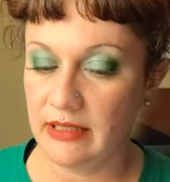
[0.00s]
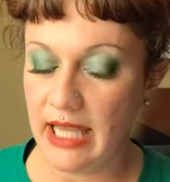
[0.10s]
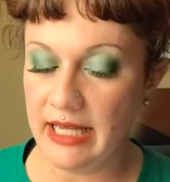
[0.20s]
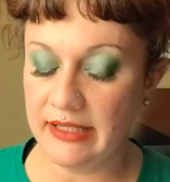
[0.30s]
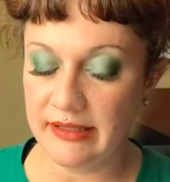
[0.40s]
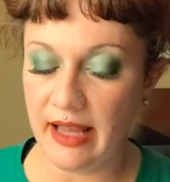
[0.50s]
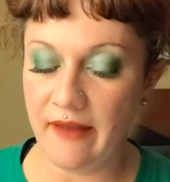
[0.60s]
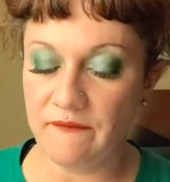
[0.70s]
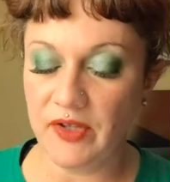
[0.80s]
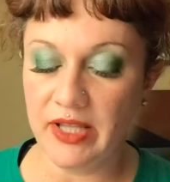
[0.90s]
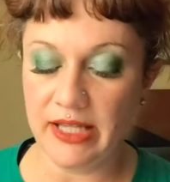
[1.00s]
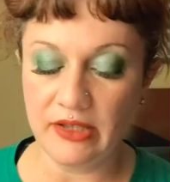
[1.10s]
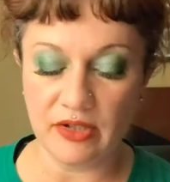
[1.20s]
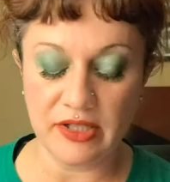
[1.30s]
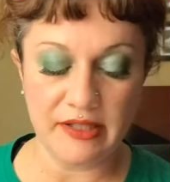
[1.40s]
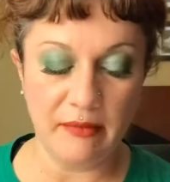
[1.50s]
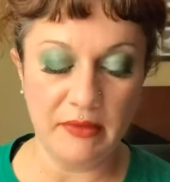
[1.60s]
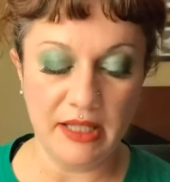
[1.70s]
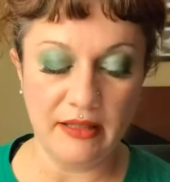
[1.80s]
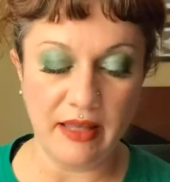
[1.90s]
And it's I feel like there's
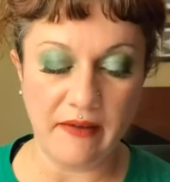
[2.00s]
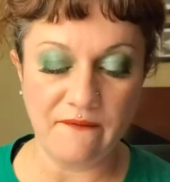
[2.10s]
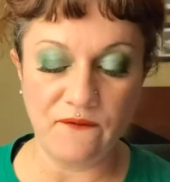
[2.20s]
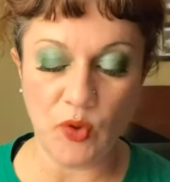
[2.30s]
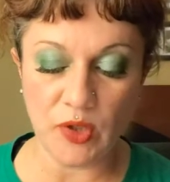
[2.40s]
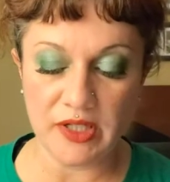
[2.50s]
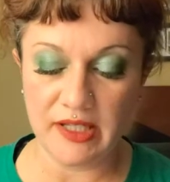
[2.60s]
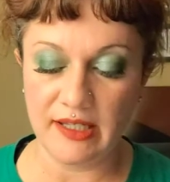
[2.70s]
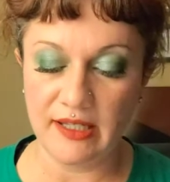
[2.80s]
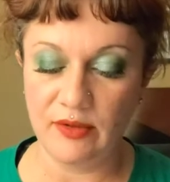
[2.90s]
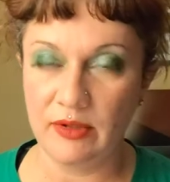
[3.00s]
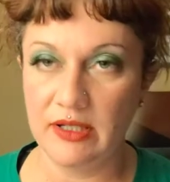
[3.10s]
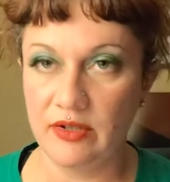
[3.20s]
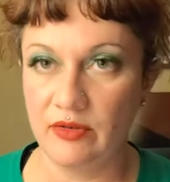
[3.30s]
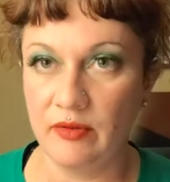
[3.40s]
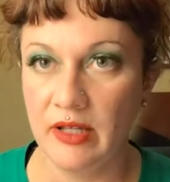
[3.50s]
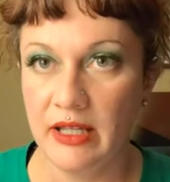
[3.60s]
something like forcing you into